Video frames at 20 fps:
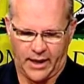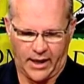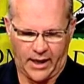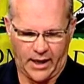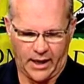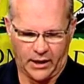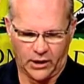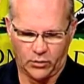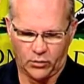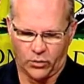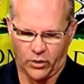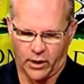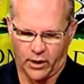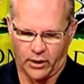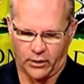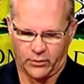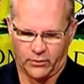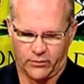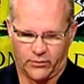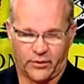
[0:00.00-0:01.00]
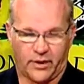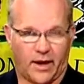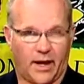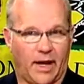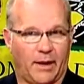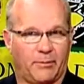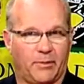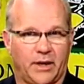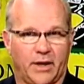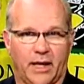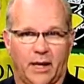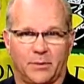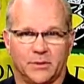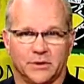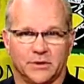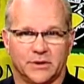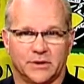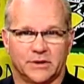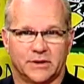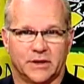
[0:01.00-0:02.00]
anywhere that I've been
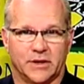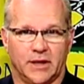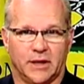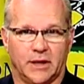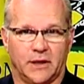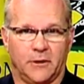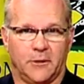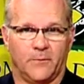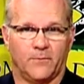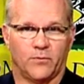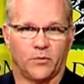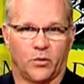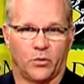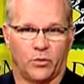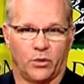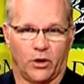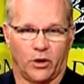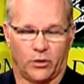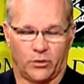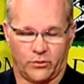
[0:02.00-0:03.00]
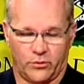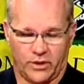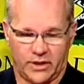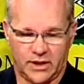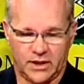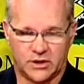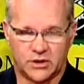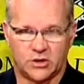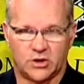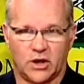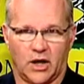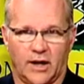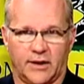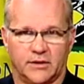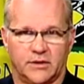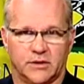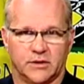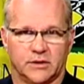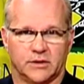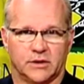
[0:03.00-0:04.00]
able to see where these
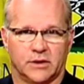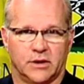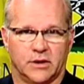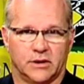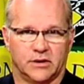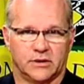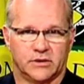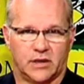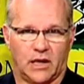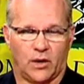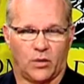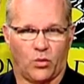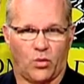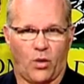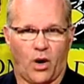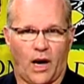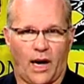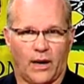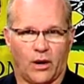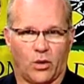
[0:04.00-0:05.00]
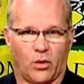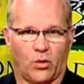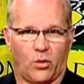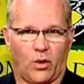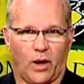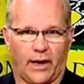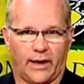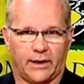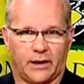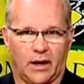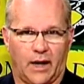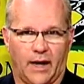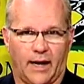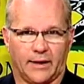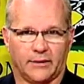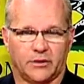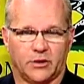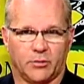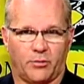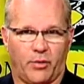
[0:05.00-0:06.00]
judges said why or why
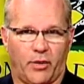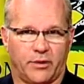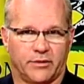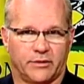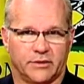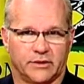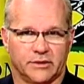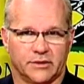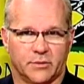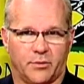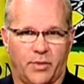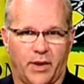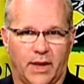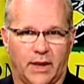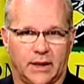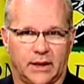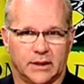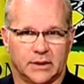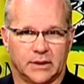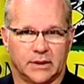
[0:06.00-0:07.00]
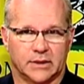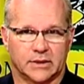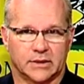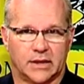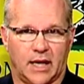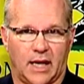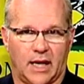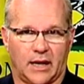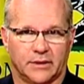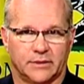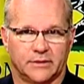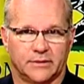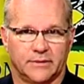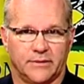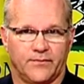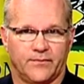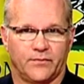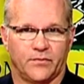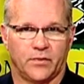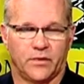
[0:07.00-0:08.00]
not they're participating in this case.
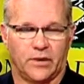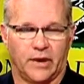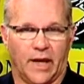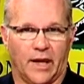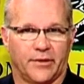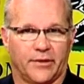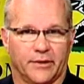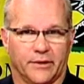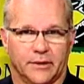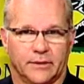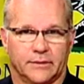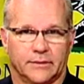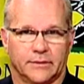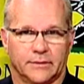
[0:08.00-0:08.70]
Nothing.